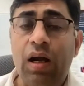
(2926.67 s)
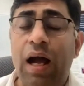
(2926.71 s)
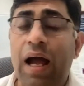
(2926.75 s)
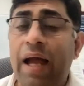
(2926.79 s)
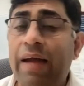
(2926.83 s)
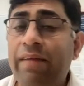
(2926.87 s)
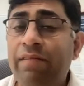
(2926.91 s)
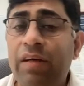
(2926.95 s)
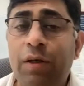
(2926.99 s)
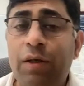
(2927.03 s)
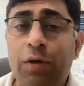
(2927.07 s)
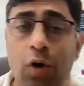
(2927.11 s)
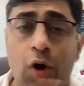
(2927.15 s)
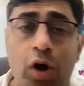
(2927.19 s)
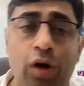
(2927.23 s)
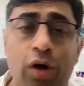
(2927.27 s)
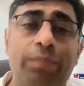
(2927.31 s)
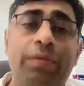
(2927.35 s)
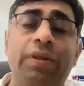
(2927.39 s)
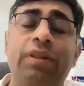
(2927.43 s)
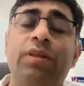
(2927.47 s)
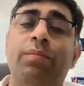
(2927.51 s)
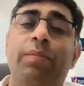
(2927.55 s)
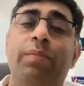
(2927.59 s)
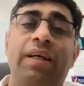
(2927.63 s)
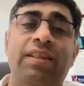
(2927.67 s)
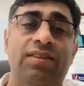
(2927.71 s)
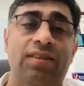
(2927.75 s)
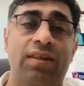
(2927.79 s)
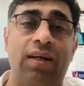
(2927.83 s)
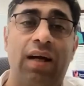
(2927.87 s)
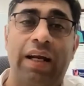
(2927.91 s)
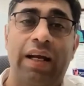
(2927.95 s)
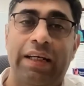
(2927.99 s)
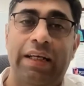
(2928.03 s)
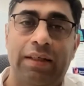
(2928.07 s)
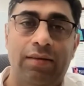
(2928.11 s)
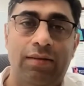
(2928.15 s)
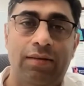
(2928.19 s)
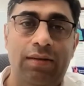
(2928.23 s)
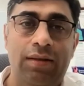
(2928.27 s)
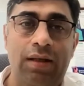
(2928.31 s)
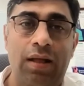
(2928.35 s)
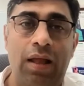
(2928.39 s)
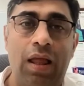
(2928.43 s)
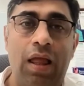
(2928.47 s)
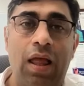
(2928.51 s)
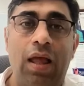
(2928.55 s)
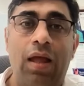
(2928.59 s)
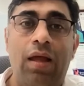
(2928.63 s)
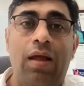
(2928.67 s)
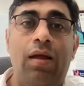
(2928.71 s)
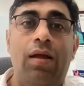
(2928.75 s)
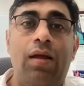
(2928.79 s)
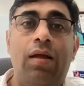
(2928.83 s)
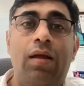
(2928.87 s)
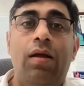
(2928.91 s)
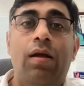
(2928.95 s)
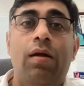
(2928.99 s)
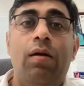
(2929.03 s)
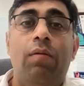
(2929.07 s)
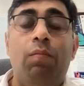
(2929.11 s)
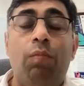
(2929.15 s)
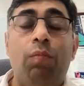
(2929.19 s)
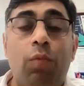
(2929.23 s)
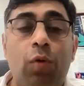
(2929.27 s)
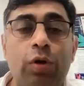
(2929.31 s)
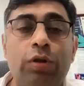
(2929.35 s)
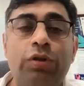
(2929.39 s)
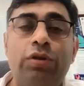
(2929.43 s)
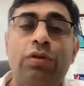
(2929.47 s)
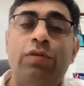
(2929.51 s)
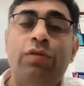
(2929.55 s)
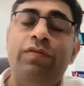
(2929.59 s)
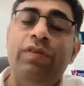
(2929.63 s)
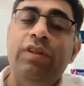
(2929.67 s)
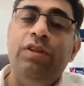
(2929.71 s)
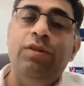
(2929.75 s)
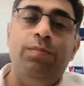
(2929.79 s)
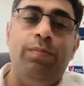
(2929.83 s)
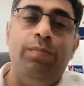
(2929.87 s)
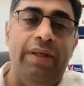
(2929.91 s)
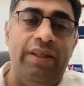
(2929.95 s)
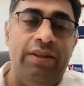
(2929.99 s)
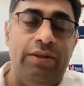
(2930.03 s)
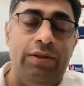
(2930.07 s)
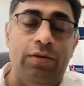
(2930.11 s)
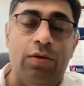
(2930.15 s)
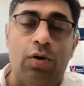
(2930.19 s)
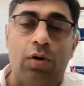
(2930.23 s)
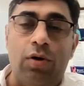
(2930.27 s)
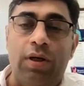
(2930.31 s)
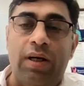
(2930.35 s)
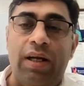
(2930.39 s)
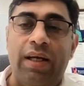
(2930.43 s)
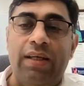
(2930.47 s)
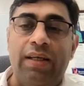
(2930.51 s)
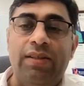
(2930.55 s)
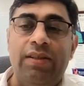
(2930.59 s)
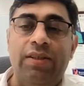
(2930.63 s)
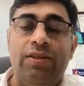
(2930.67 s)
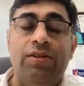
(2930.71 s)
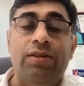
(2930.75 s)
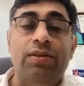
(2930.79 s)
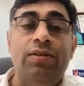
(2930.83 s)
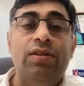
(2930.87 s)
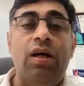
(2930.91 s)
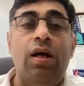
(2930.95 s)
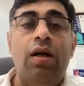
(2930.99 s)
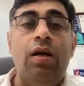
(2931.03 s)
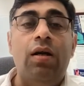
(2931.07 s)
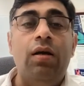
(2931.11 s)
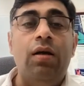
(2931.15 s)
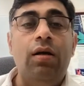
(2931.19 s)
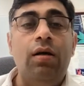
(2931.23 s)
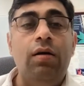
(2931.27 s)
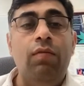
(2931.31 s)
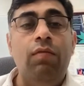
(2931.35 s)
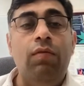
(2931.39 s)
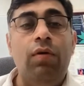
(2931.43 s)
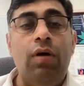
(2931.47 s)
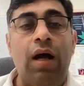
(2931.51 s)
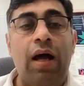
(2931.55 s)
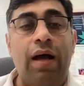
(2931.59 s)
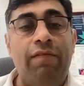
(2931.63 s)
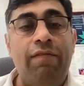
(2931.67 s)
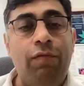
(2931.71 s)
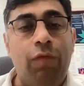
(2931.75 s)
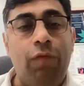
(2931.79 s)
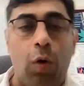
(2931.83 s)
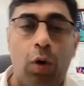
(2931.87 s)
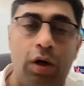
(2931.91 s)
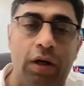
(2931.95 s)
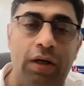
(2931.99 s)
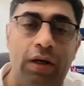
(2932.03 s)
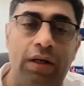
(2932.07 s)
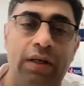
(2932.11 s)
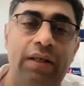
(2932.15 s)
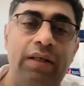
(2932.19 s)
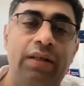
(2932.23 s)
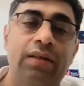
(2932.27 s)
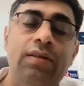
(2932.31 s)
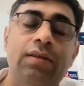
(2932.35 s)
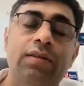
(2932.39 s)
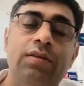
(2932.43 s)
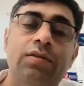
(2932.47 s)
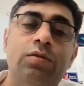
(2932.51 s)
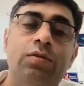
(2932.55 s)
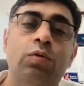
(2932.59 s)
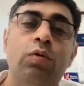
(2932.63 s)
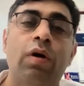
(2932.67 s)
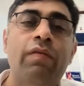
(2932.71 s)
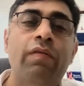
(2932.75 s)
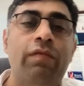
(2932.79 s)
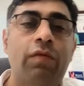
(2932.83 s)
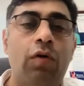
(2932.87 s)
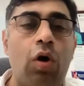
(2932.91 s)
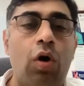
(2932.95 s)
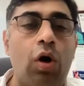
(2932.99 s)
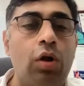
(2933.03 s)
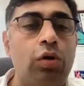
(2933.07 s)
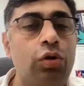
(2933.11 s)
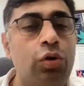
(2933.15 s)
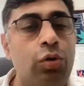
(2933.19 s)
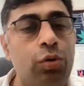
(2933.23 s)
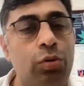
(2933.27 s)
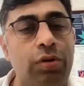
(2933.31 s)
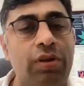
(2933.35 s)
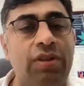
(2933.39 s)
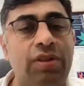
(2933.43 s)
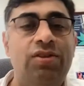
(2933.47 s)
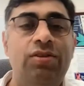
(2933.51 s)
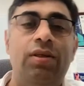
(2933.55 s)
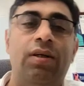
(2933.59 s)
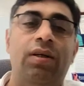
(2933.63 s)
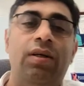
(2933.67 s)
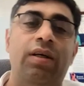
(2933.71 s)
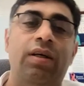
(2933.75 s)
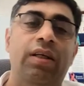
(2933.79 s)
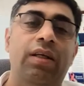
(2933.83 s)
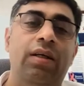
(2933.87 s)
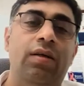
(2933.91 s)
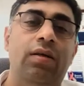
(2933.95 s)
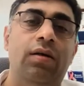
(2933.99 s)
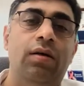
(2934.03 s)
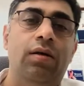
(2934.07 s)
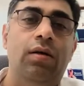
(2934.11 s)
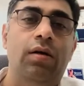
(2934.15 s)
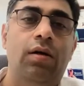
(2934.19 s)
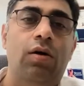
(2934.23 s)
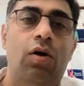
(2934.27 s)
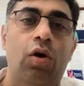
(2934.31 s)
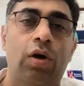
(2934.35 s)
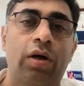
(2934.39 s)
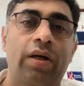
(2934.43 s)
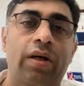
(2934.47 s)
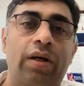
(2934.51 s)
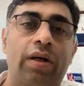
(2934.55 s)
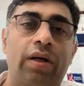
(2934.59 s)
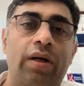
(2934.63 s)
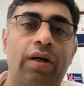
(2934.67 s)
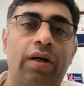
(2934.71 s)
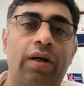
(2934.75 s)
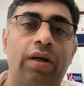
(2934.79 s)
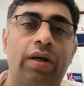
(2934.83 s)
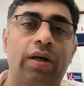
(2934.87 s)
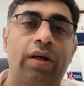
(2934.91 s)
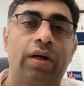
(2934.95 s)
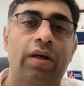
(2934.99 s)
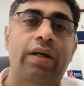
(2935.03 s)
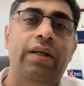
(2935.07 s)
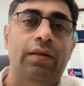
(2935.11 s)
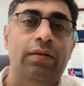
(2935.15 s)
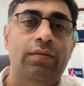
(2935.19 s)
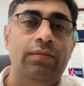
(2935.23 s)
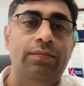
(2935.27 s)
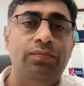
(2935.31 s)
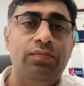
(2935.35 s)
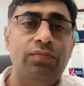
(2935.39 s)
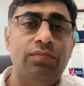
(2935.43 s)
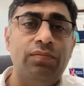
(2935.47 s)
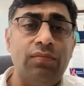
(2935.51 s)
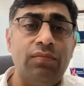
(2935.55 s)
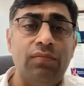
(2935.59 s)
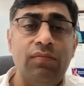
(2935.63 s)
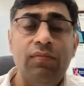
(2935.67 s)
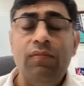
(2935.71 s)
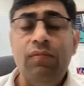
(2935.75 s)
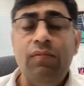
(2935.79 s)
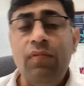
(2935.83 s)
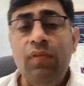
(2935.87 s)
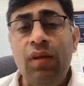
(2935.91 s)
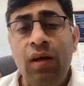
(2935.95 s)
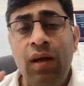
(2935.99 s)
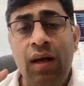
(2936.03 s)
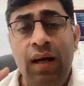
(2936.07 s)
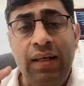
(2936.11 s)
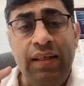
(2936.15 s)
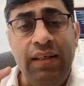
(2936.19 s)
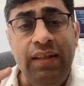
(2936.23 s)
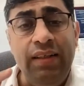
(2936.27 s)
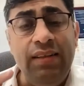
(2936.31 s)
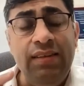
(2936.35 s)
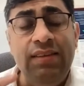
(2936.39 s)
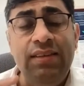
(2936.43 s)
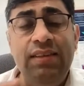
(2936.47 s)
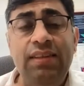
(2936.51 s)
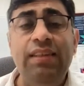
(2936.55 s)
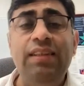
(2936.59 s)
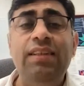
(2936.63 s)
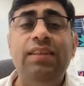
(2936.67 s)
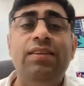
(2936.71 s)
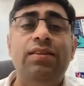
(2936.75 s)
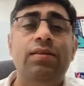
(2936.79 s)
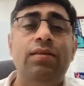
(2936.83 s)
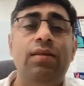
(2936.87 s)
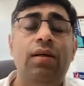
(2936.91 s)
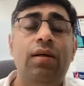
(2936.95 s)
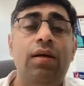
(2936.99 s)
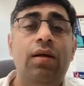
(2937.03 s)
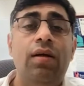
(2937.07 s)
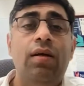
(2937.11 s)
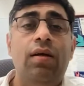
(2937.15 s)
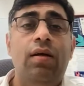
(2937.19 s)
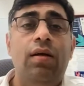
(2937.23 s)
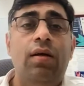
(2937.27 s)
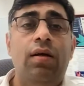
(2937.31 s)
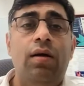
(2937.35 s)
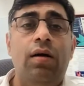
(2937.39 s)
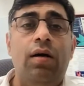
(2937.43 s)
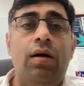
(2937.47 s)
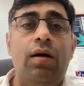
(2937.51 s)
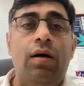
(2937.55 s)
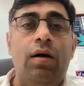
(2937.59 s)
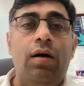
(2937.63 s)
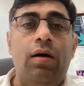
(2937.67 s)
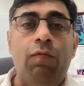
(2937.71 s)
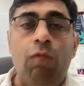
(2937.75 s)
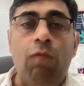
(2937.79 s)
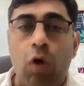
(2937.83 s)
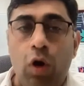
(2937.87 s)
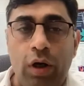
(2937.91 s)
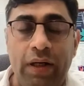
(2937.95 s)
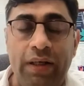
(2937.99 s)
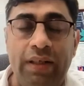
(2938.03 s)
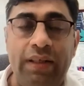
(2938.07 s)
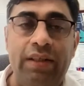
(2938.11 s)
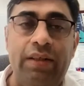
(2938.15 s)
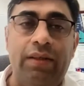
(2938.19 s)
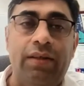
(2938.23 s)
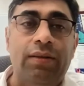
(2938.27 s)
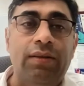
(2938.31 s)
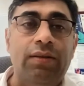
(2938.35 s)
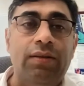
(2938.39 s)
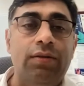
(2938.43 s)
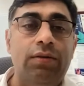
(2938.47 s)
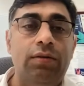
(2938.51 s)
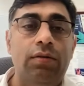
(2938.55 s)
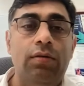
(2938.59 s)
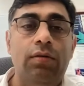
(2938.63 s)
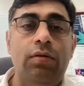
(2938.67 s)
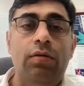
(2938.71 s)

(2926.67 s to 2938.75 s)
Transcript: I will not be the best guide. Most of these patient organizations have volunteers who have gone through this journey already, and it is these volunteers